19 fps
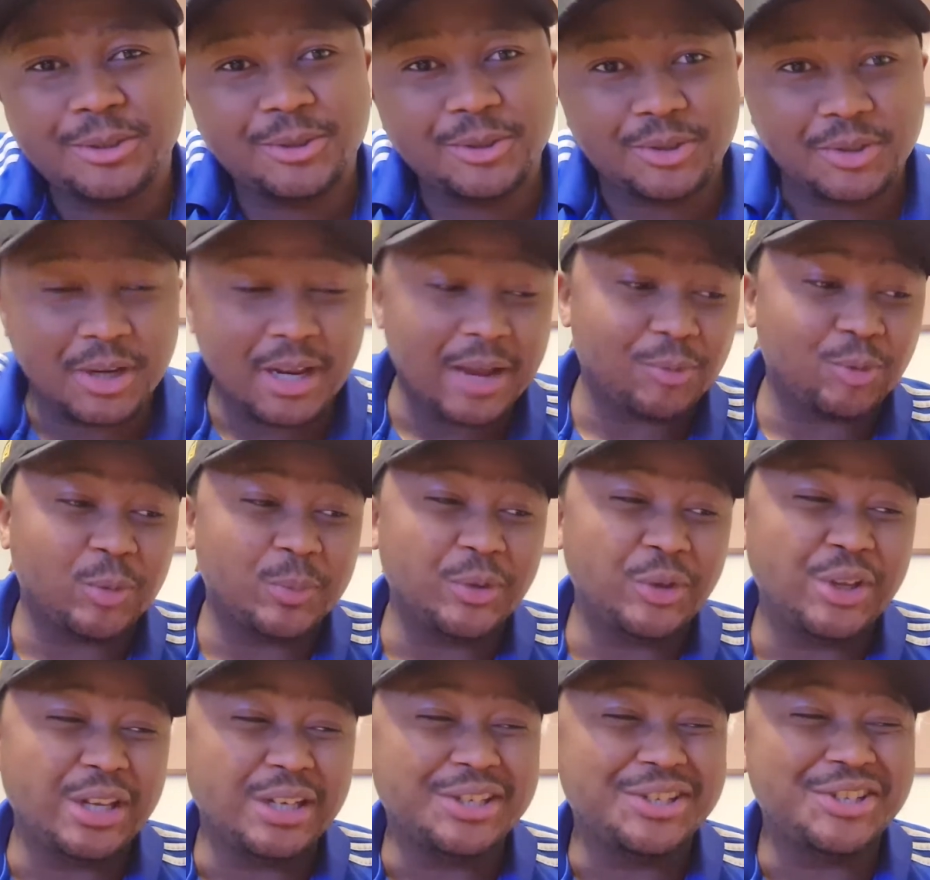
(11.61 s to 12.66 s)
So today I'm going to
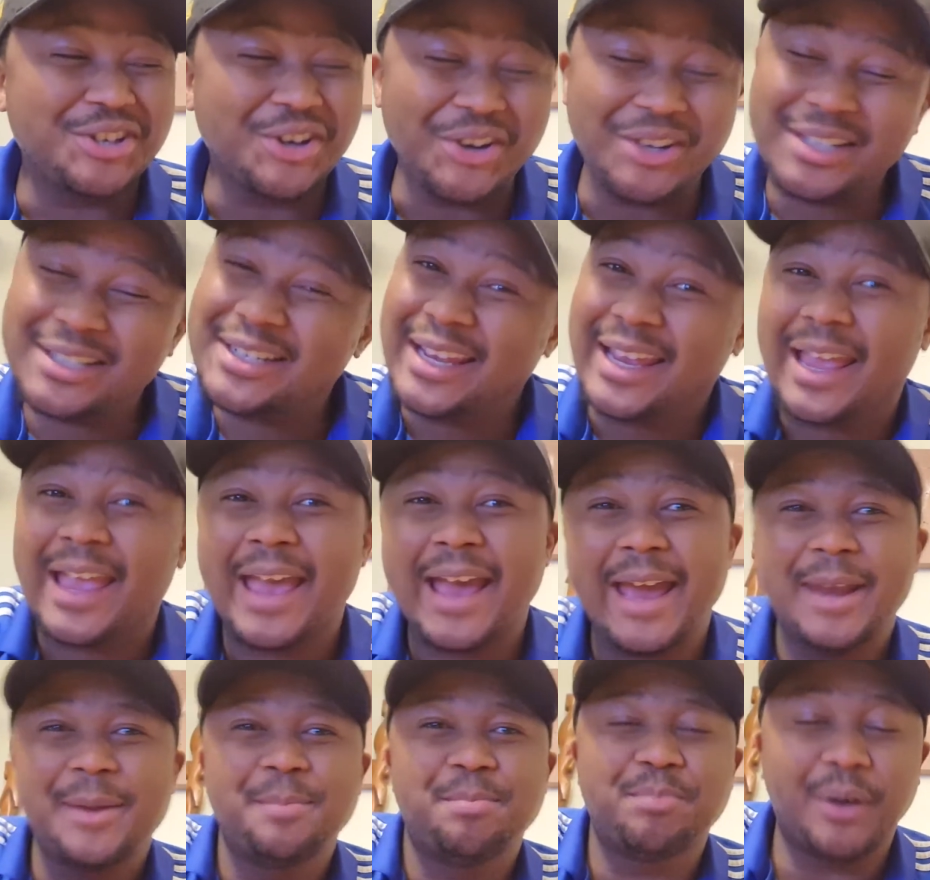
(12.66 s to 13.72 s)
be doing Chunkz
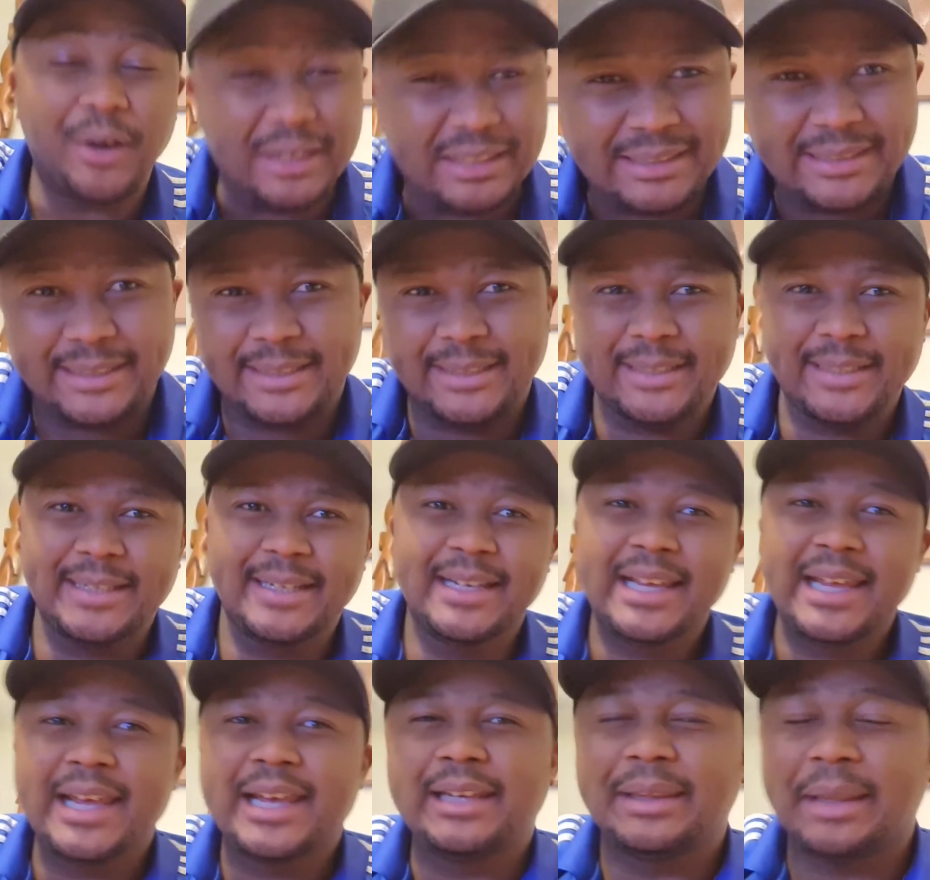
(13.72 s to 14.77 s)
again, but
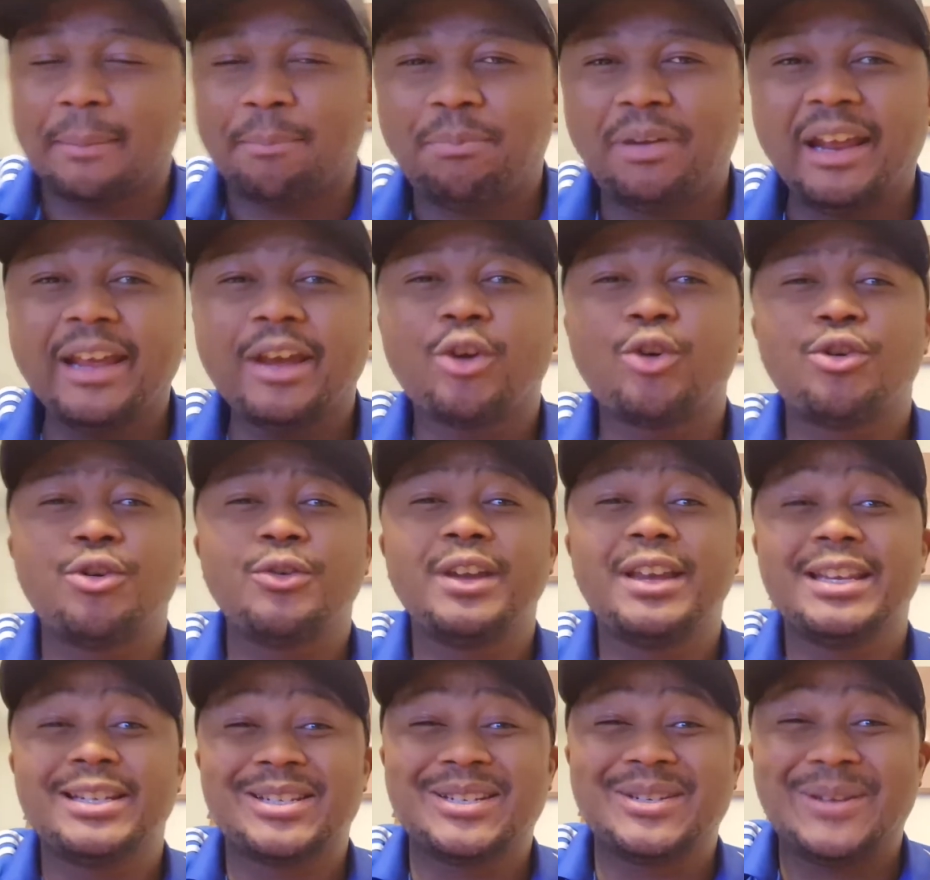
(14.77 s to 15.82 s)
the player who
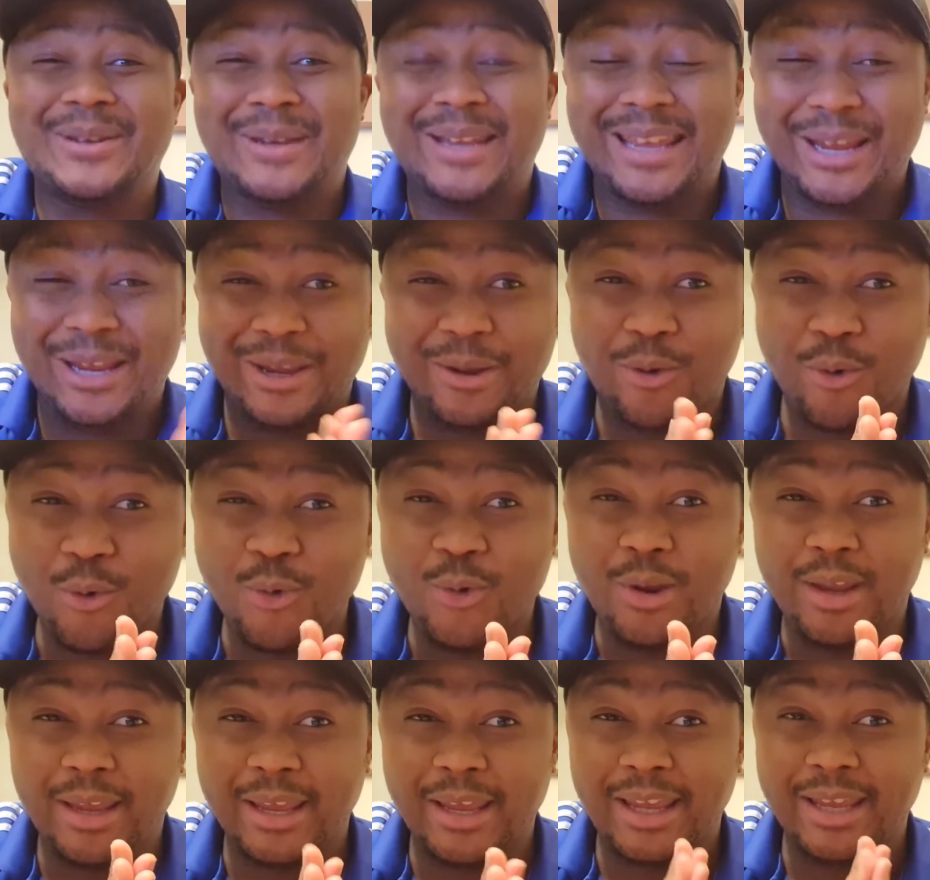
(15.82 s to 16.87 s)
he
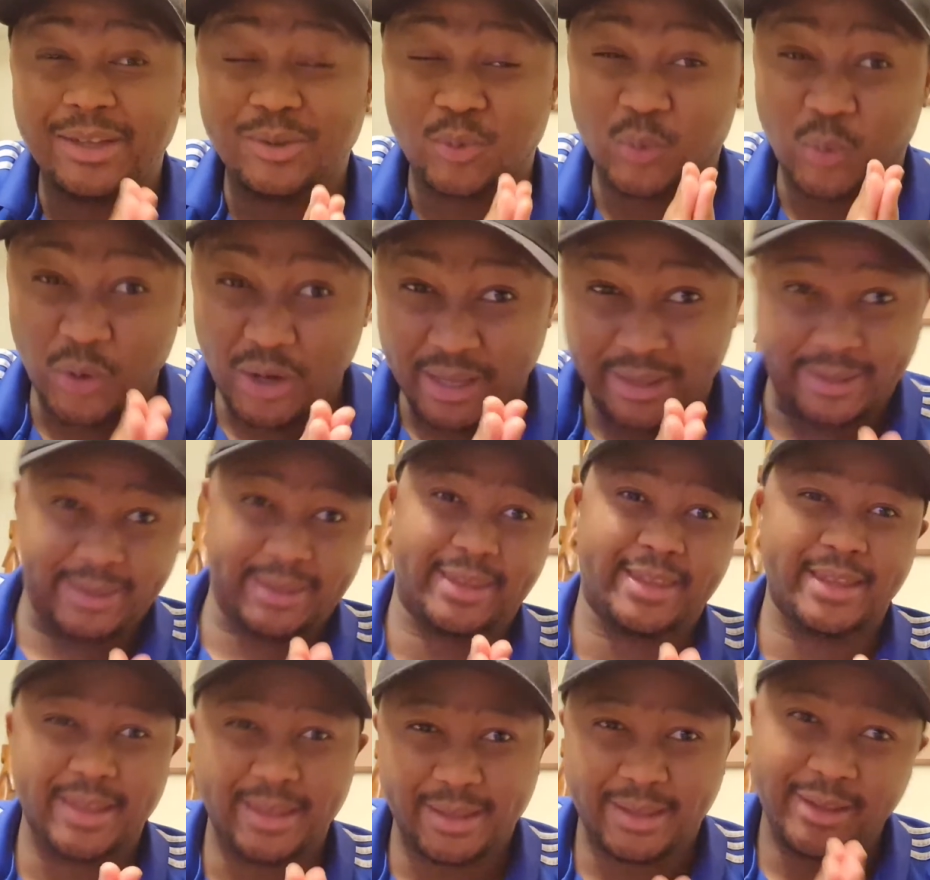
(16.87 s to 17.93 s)
is with,
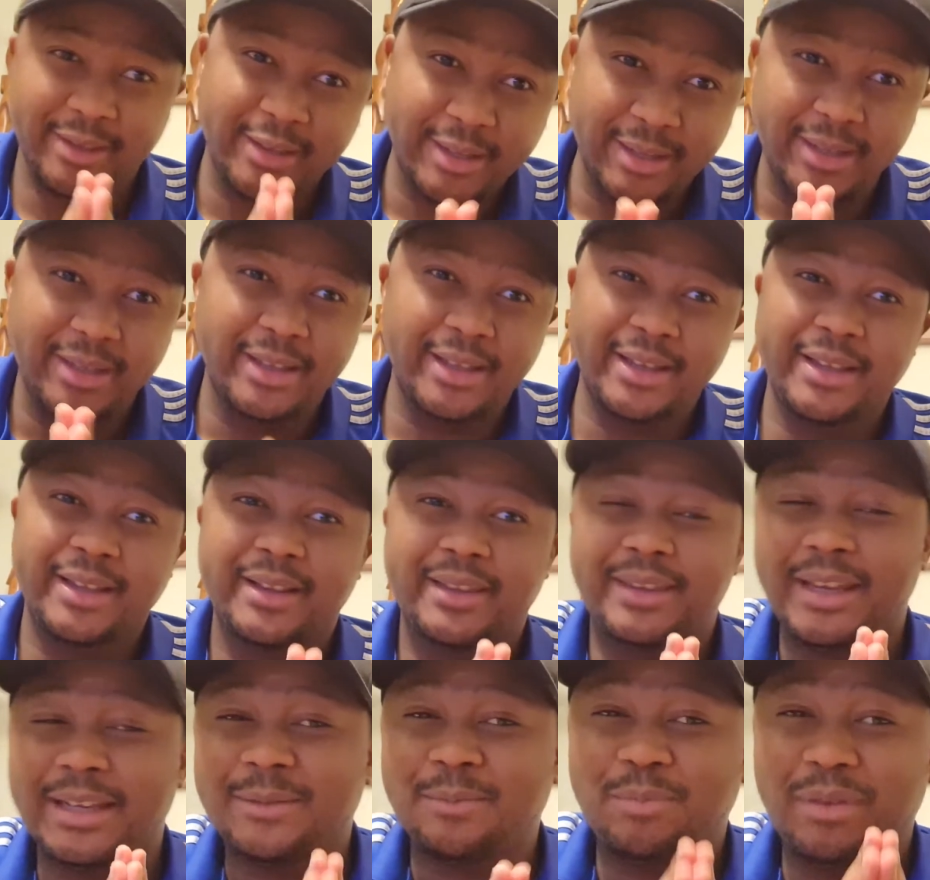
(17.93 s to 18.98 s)

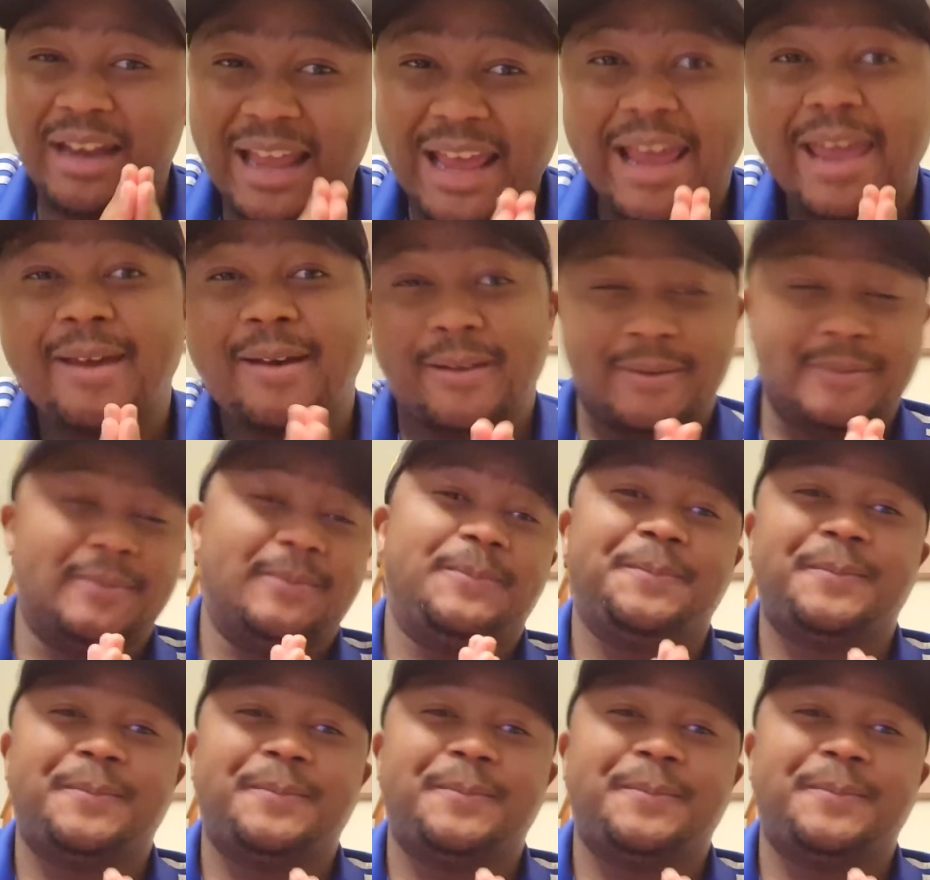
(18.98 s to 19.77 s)
this player